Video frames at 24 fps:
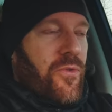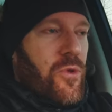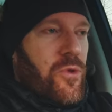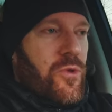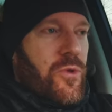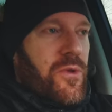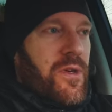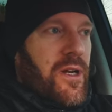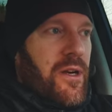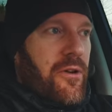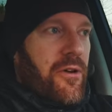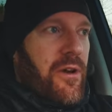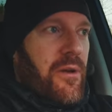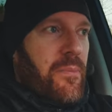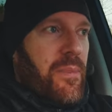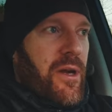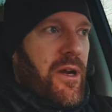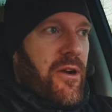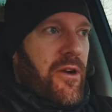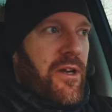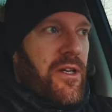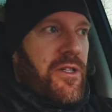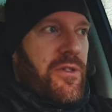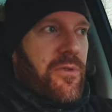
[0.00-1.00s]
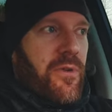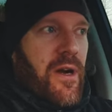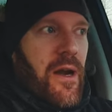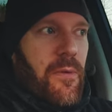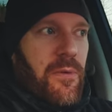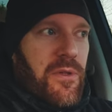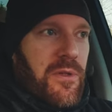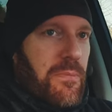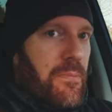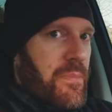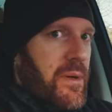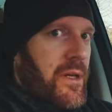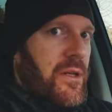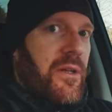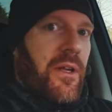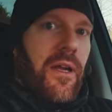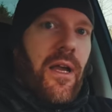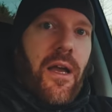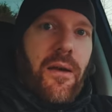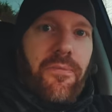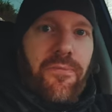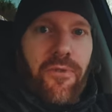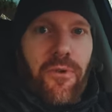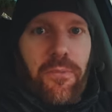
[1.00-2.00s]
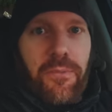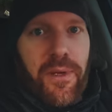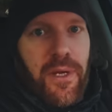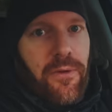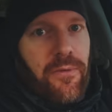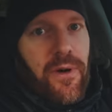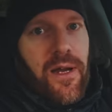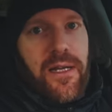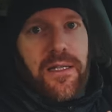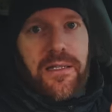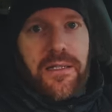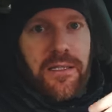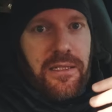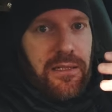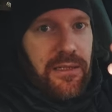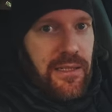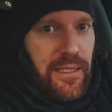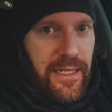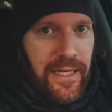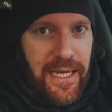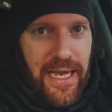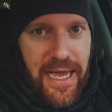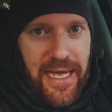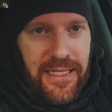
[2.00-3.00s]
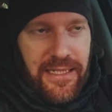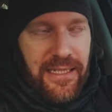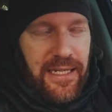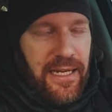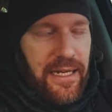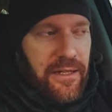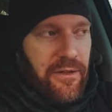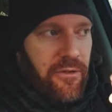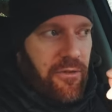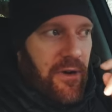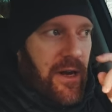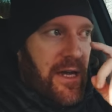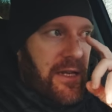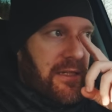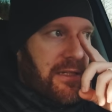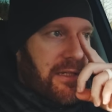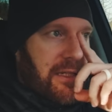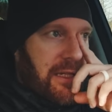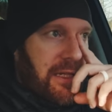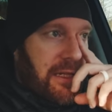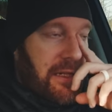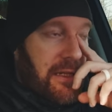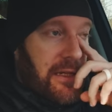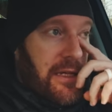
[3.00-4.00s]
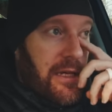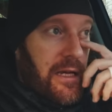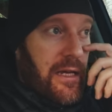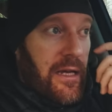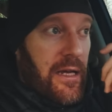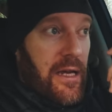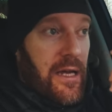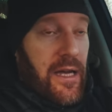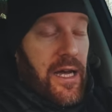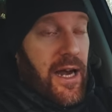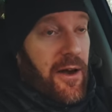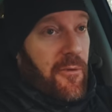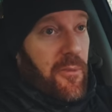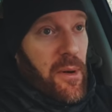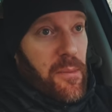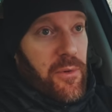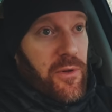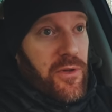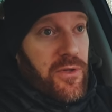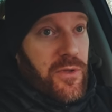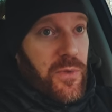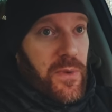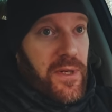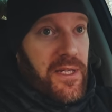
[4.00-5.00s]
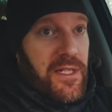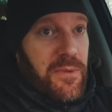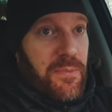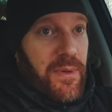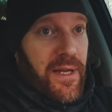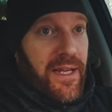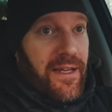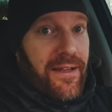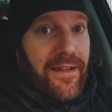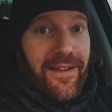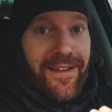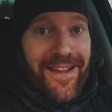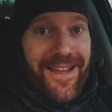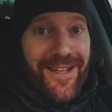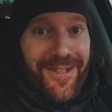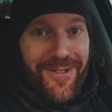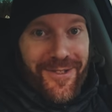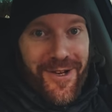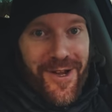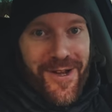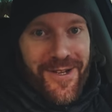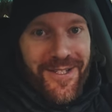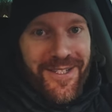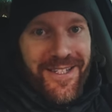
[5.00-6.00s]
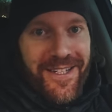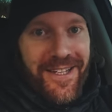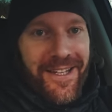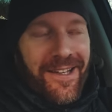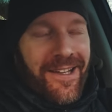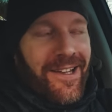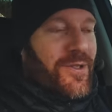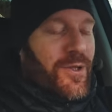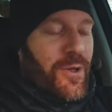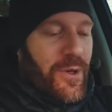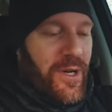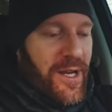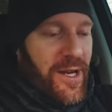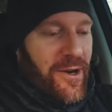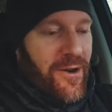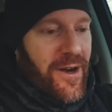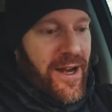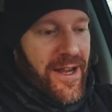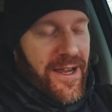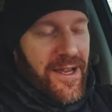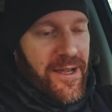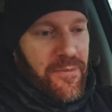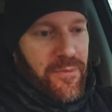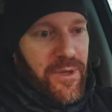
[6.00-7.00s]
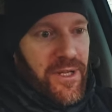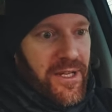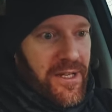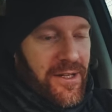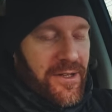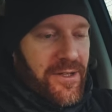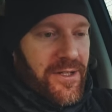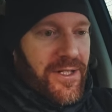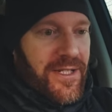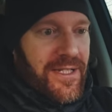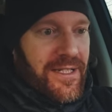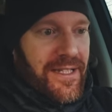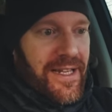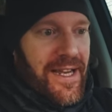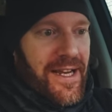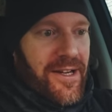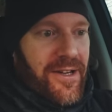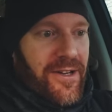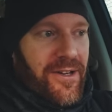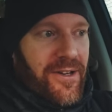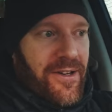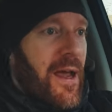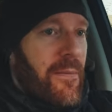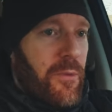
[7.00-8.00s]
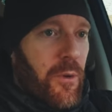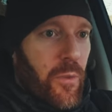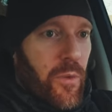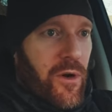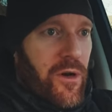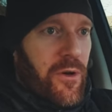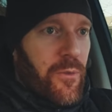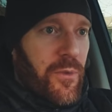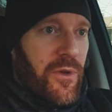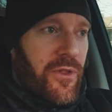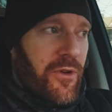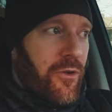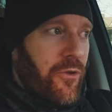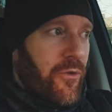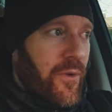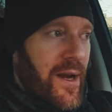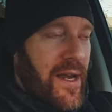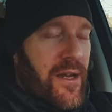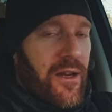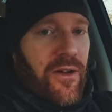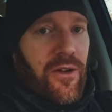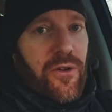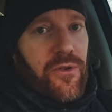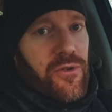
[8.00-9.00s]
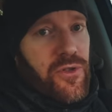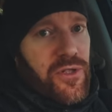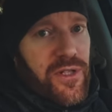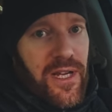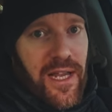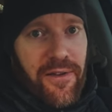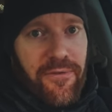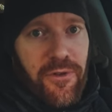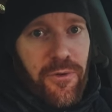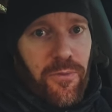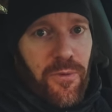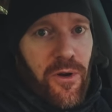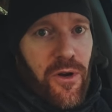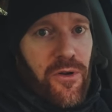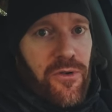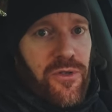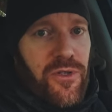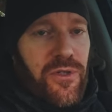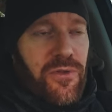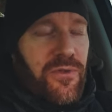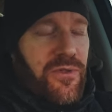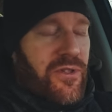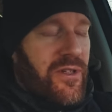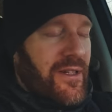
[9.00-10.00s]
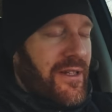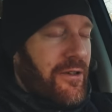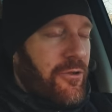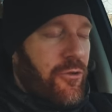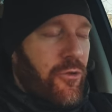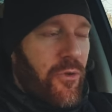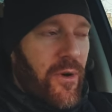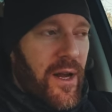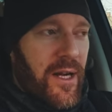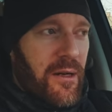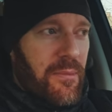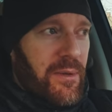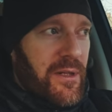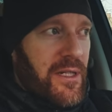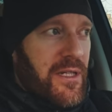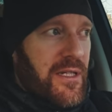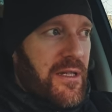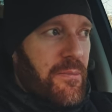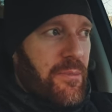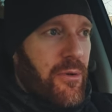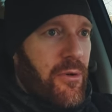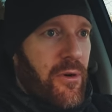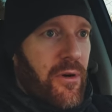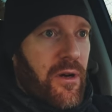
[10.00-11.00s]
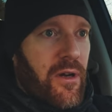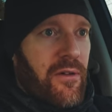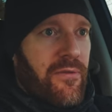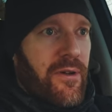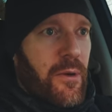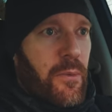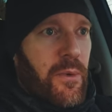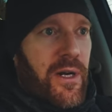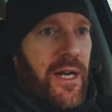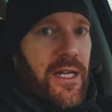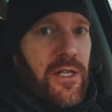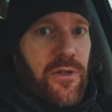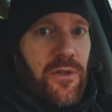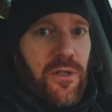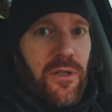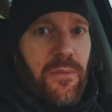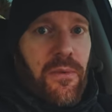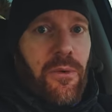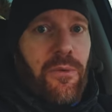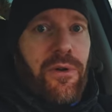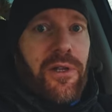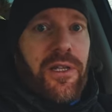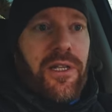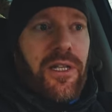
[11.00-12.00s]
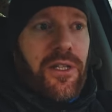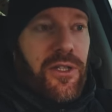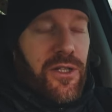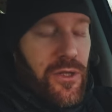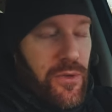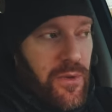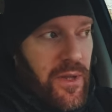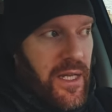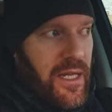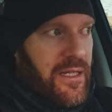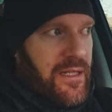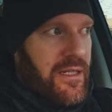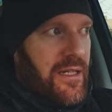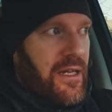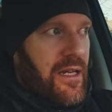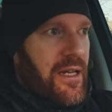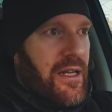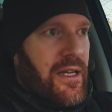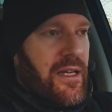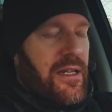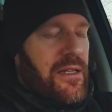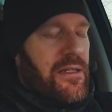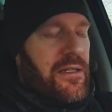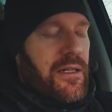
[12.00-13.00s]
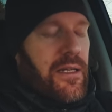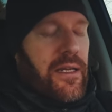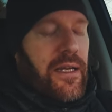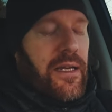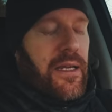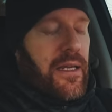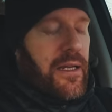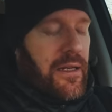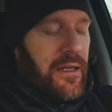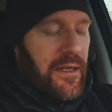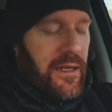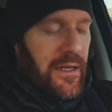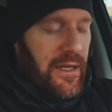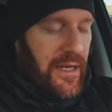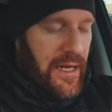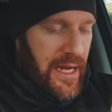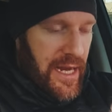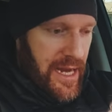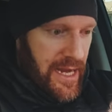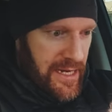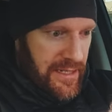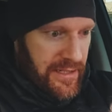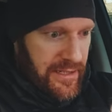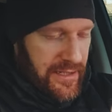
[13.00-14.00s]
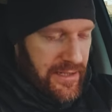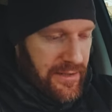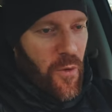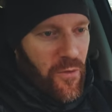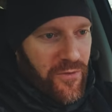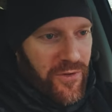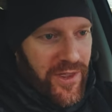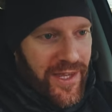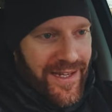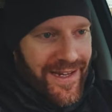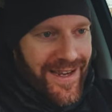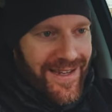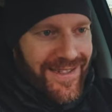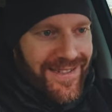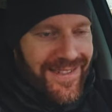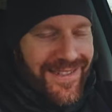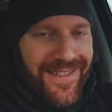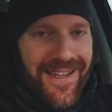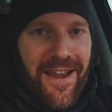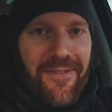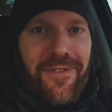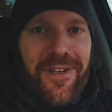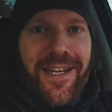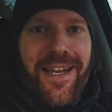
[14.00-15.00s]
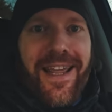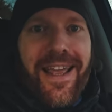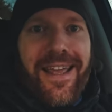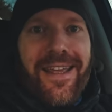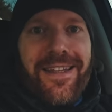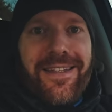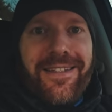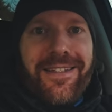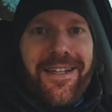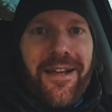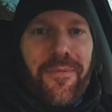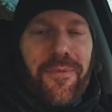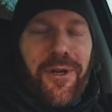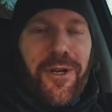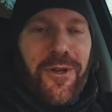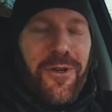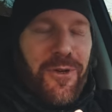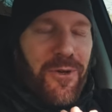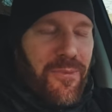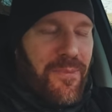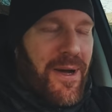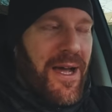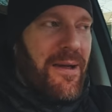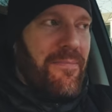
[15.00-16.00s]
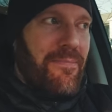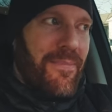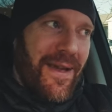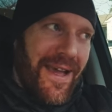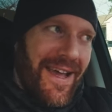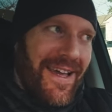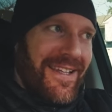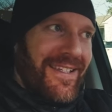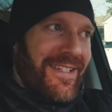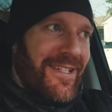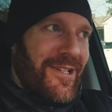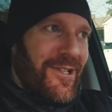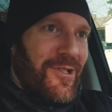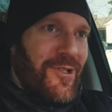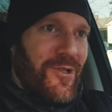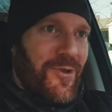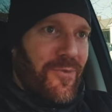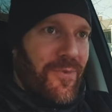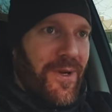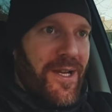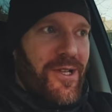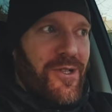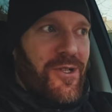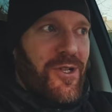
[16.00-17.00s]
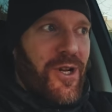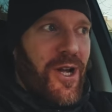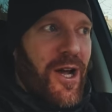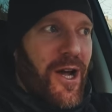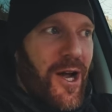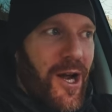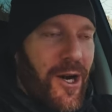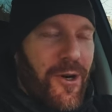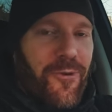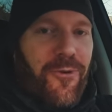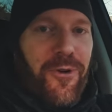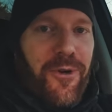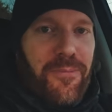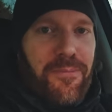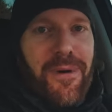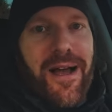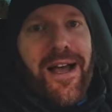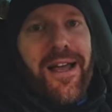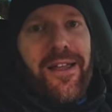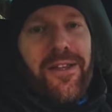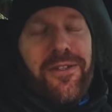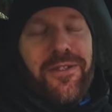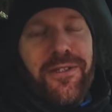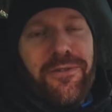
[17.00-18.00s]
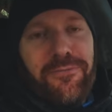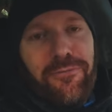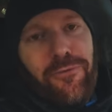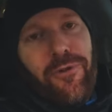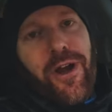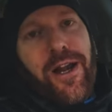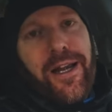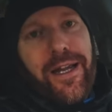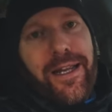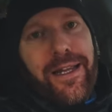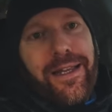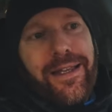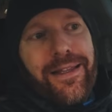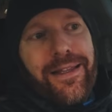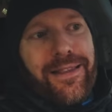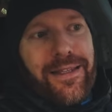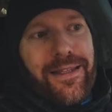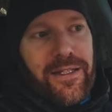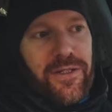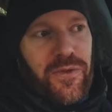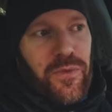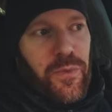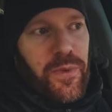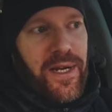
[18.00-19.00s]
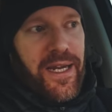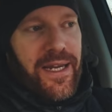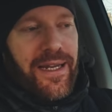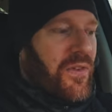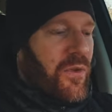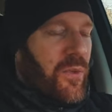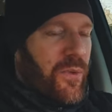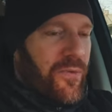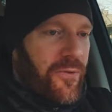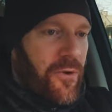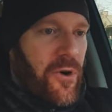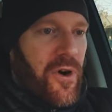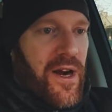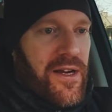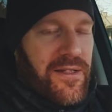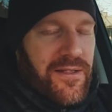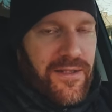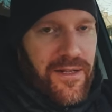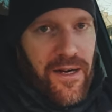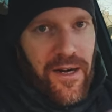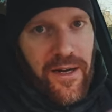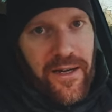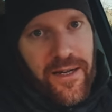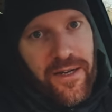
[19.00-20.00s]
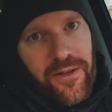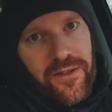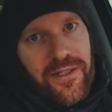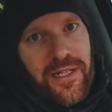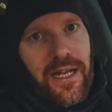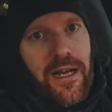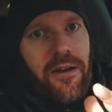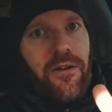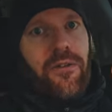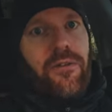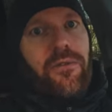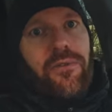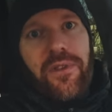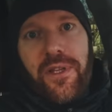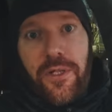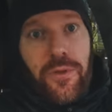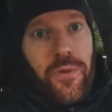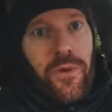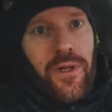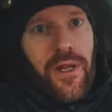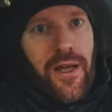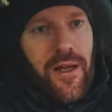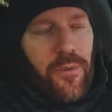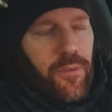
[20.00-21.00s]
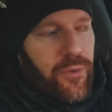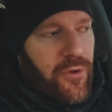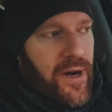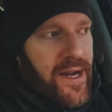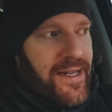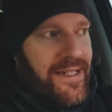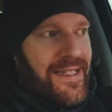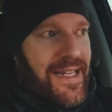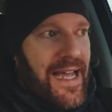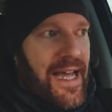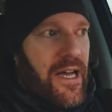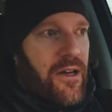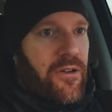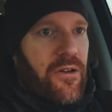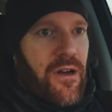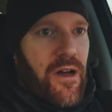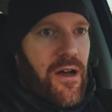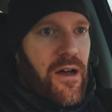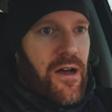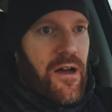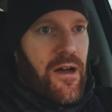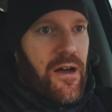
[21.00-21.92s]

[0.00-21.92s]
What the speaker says: Those were during periods where I was building up for big races like Cascade Crest, and I remember those weeks being exhausting. So here I am years later. I've been working with a great coach, David Roach, who's incredibly supportive, and when I told him I wanted to do this, he's like, yes. Over the next 7 days, I'm gonna do my best to reach 100 miles of running this week. So before I start, here's how this will all break down.